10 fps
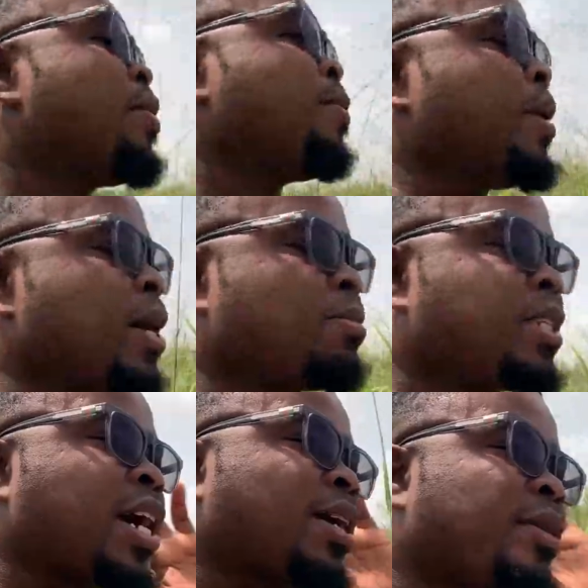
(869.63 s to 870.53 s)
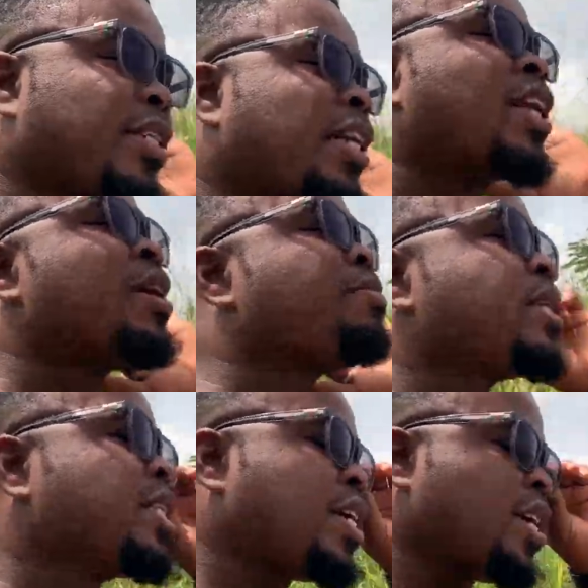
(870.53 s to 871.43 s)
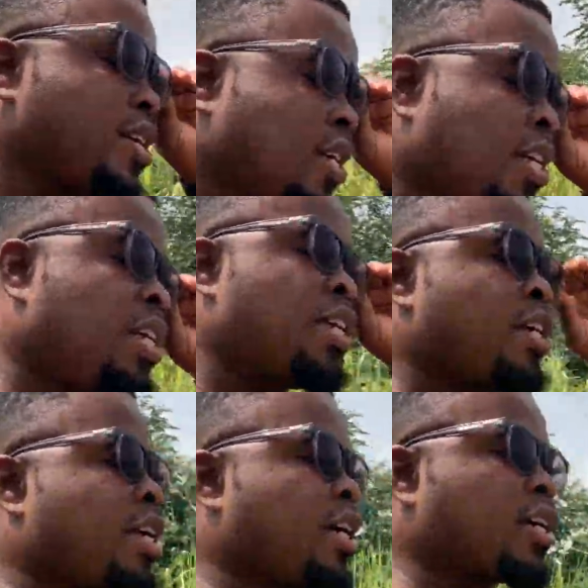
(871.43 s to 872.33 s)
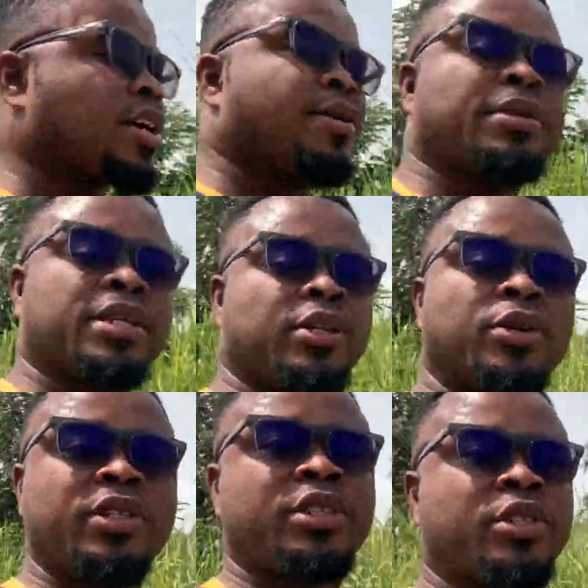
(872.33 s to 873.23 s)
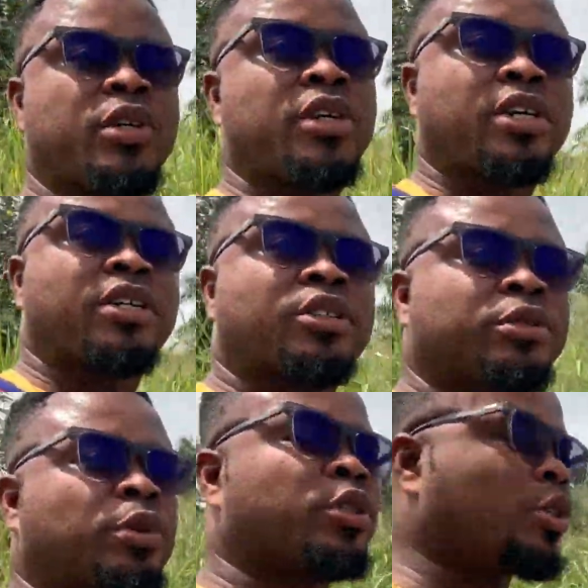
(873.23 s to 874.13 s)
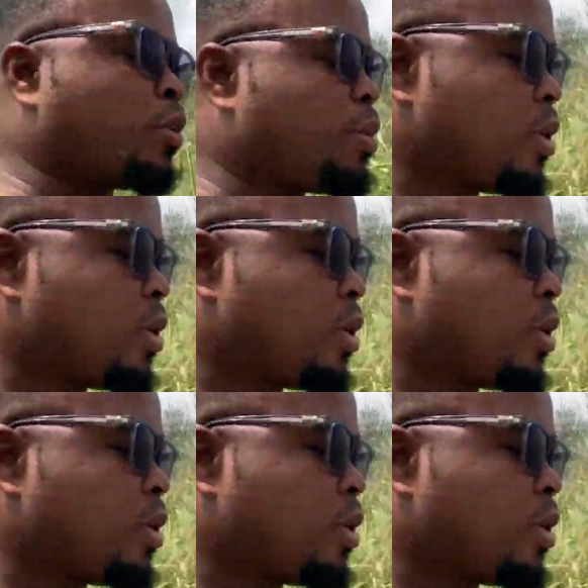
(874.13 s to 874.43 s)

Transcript: But I'm tired. Climbing there and coming alone is not a small job.